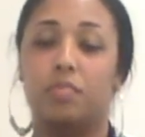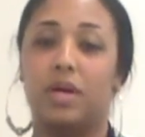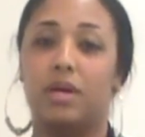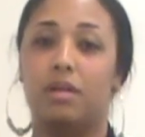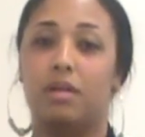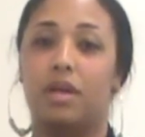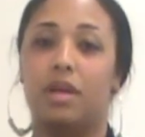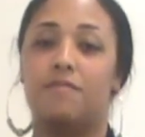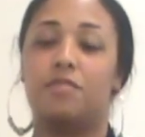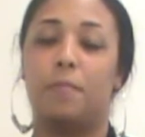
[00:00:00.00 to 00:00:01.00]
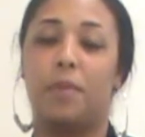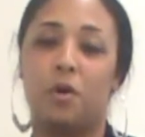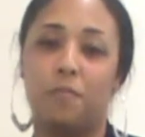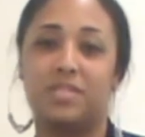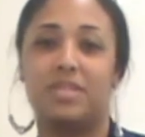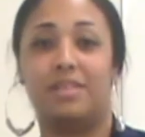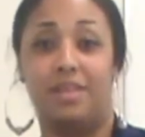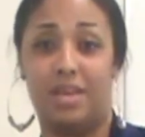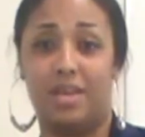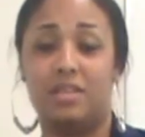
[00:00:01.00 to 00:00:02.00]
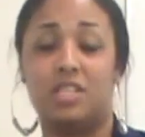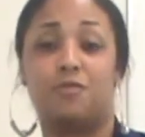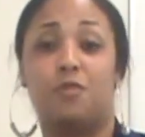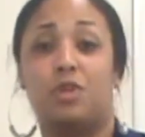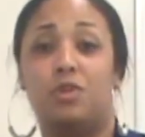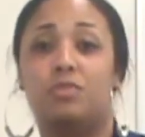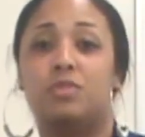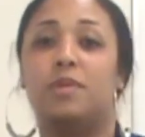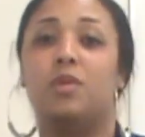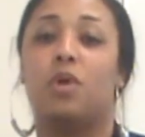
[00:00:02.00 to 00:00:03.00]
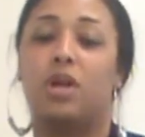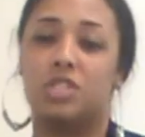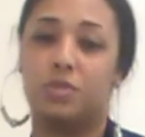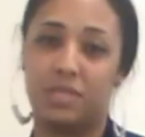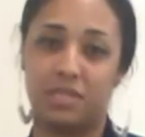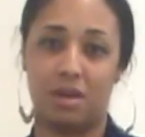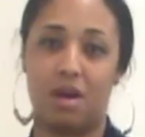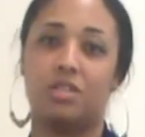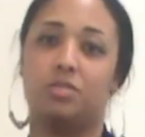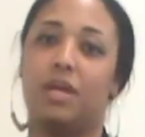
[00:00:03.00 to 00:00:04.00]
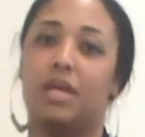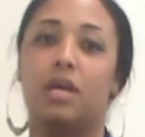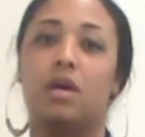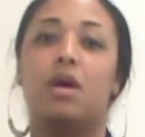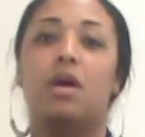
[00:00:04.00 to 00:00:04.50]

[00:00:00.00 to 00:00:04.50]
but if the purpose at the end is for you to be 100% college ready,